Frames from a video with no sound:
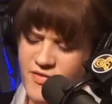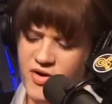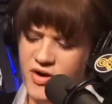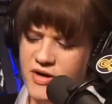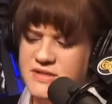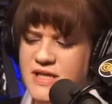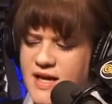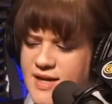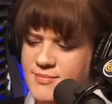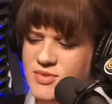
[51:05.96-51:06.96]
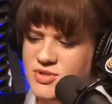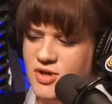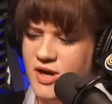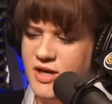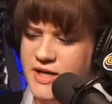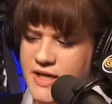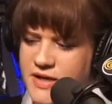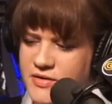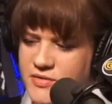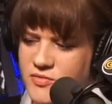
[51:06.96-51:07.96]
a hard time
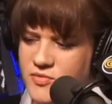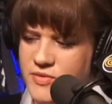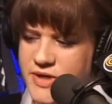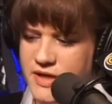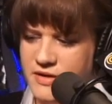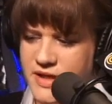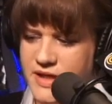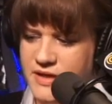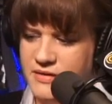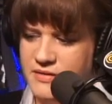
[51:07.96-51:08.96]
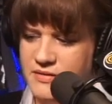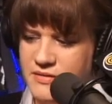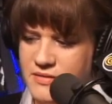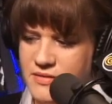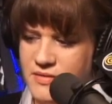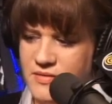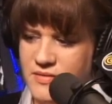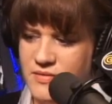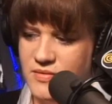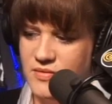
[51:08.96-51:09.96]
talking really,
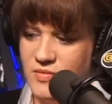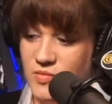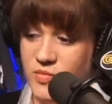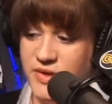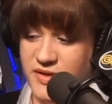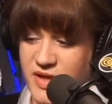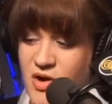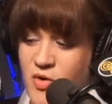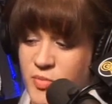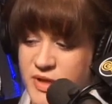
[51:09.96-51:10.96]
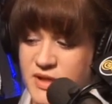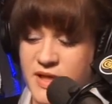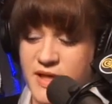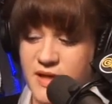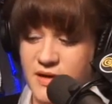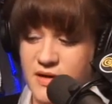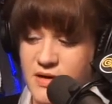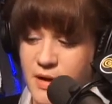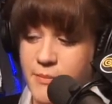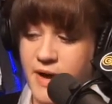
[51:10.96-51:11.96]
really openly
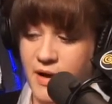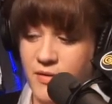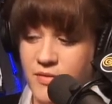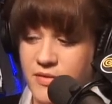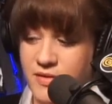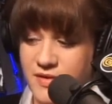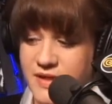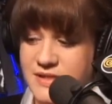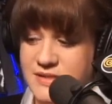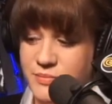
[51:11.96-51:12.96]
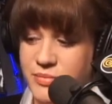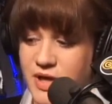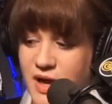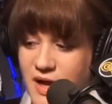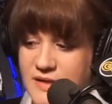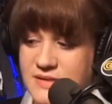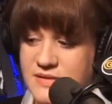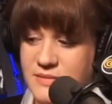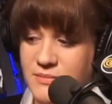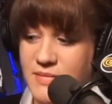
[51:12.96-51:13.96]
about this because
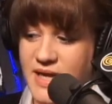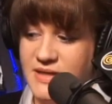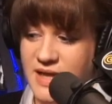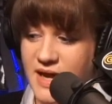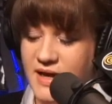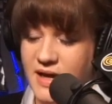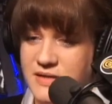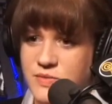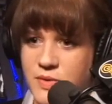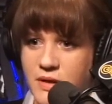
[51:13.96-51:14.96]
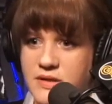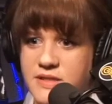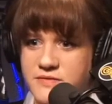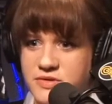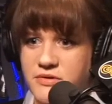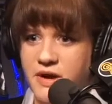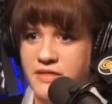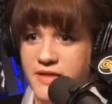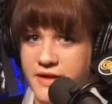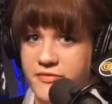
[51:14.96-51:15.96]
my dad has relatives who I
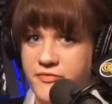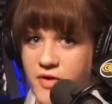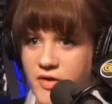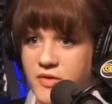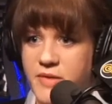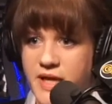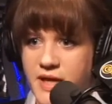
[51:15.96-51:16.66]
think follow me,